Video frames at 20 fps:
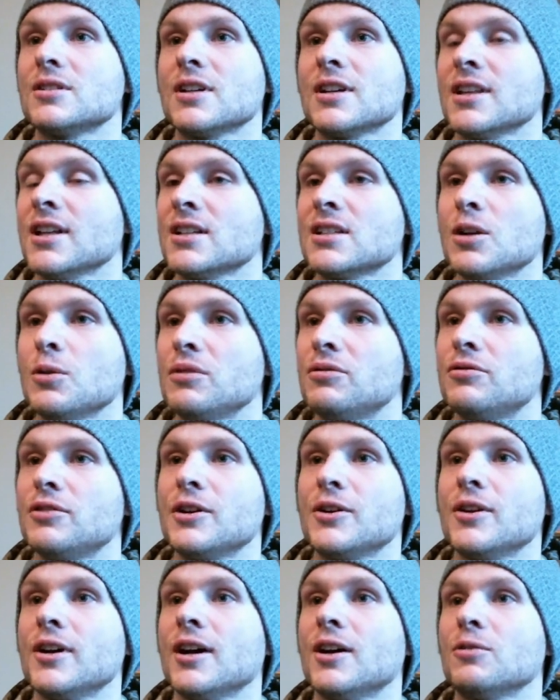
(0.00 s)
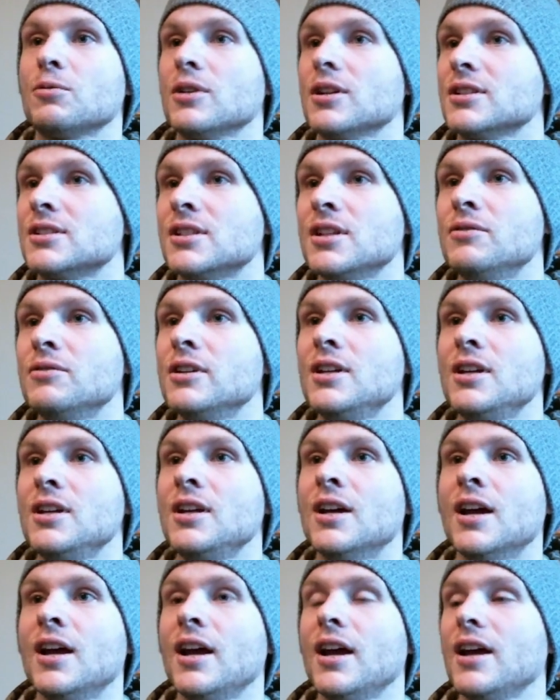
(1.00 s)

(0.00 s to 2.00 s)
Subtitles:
Like, that's how he figured out relativity,